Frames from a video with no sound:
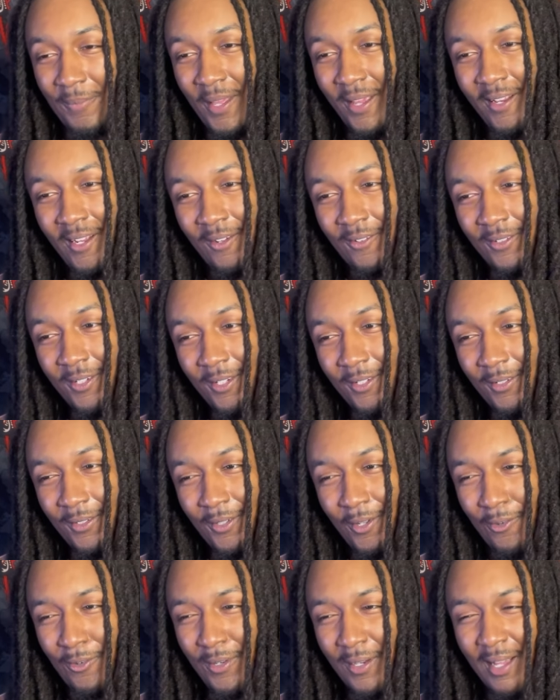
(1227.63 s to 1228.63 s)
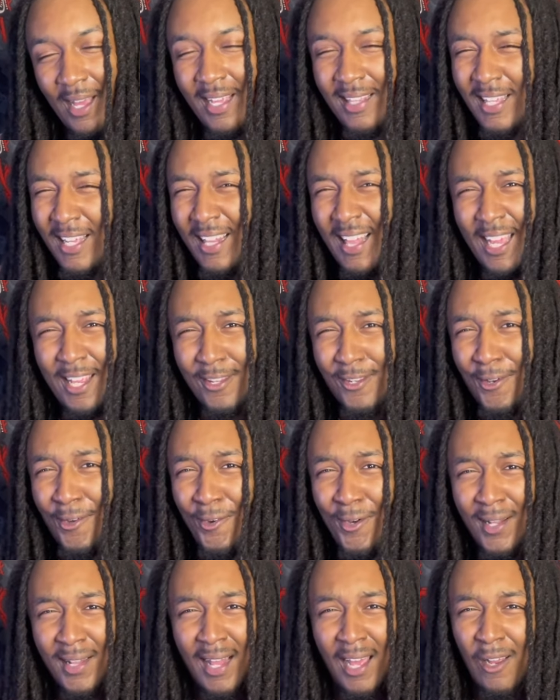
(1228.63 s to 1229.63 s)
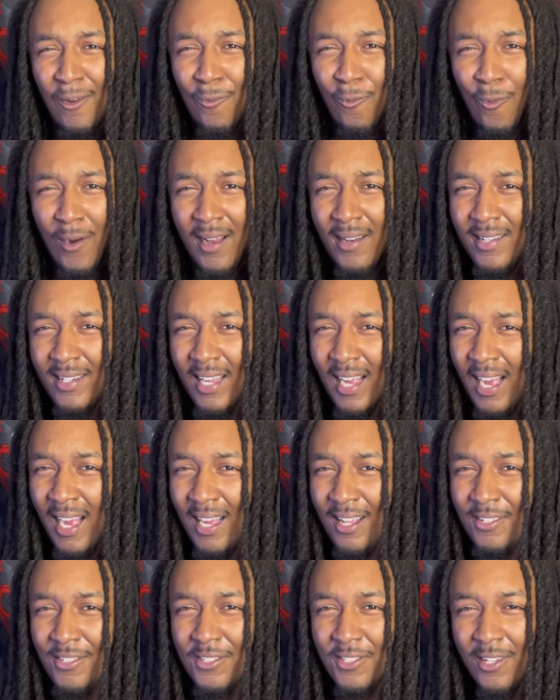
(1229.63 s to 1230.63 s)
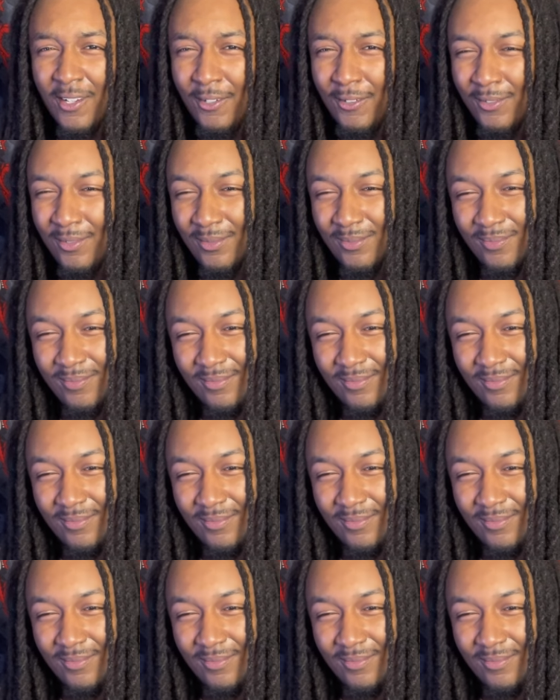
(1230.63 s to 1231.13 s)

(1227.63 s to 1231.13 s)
They only doing, ain't they, like, doing, like, one concert?